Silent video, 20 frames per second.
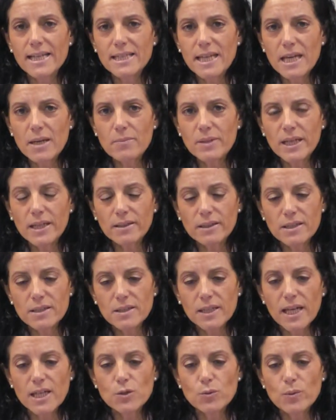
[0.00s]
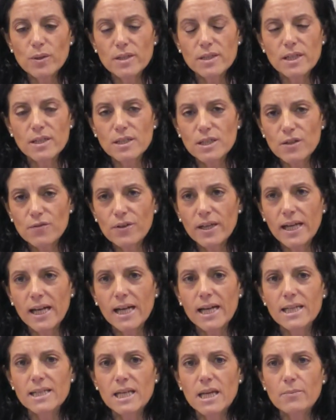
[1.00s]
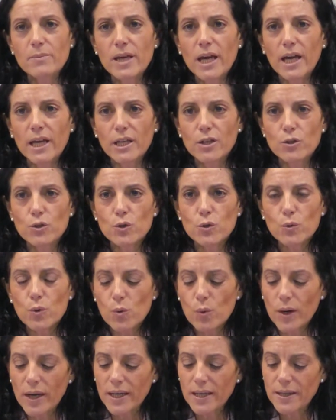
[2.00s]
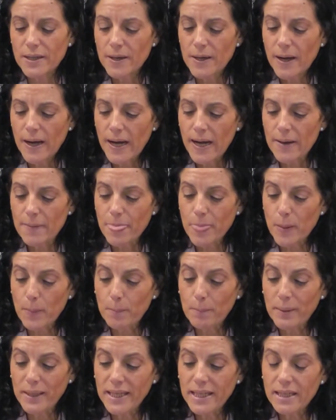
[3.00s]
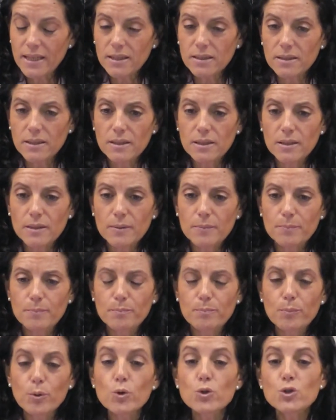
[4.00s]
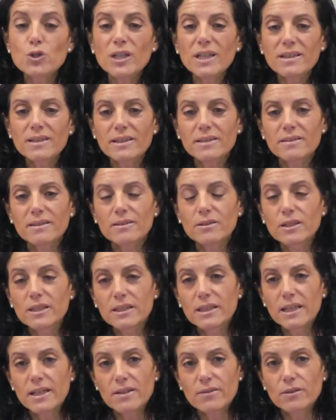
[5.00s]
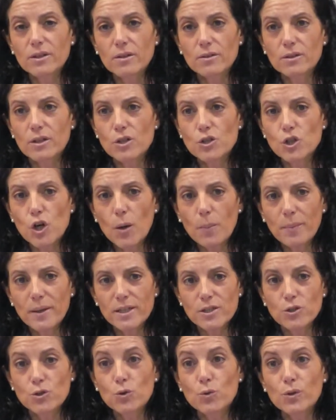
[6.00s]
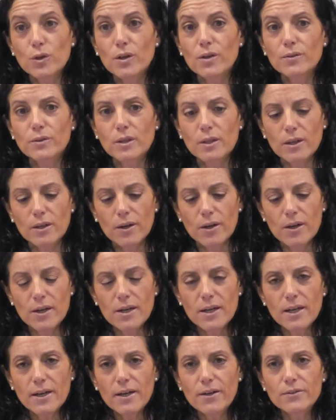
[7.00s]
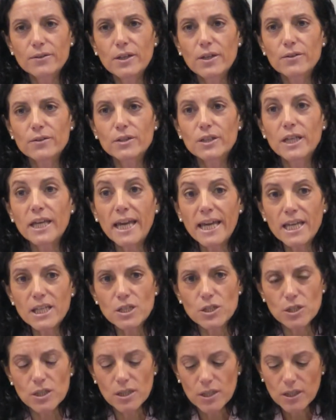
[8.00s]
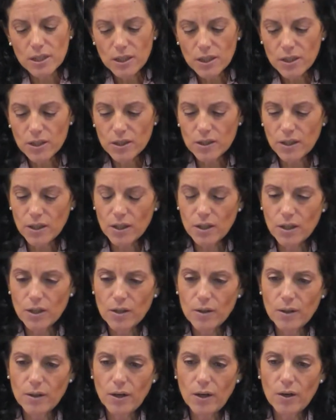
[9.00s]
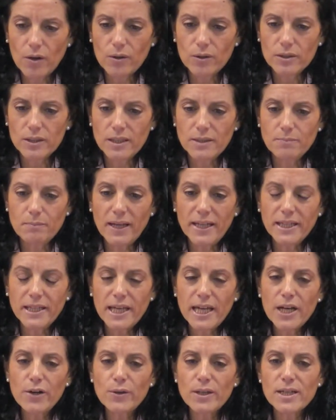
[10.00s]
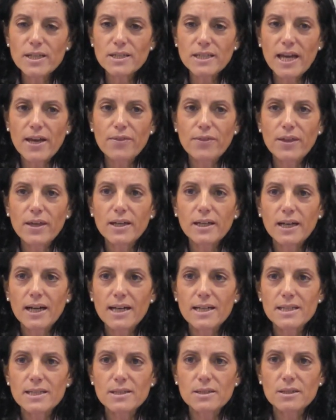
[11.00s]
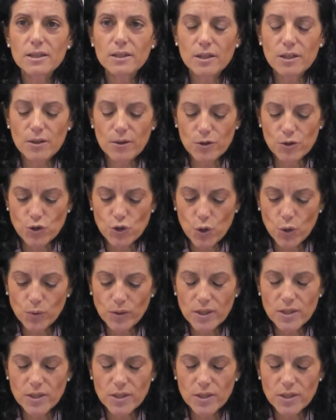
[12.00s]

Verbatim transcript: academia, in this case with the scientific academia in Uruguay, and being uh, pushing the, the, the, topics to the, the, uh, the, the, edge uh, uh, uh in many areas, I think has uh,